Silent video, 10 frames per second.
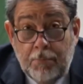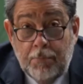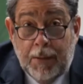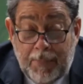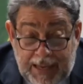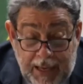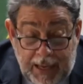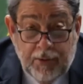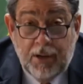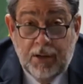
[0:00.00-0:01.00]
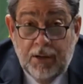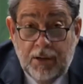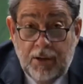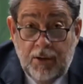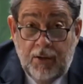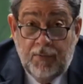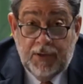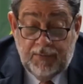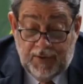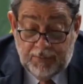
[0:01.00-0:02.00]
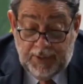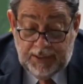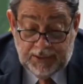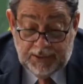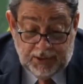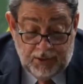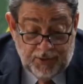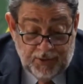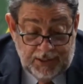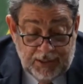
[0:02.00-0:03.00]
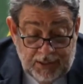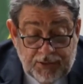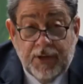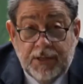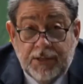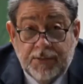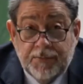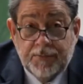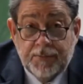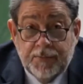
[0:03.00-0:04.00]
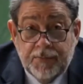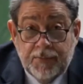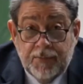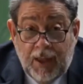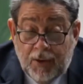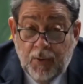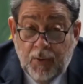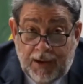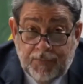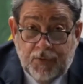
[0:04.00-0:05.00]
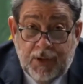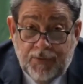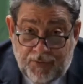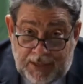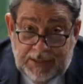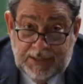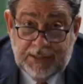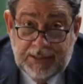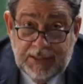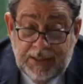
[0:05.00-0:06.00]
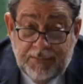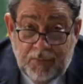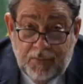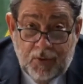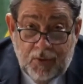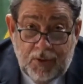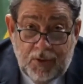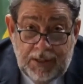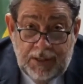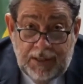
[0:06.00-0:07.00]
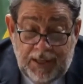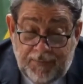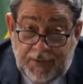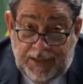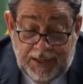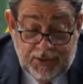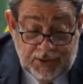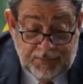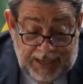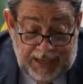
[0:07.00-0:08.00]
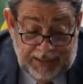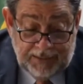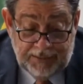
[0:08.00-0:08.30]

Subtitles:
A big area for development is cultural industries, and we have to address in a more efficacious manner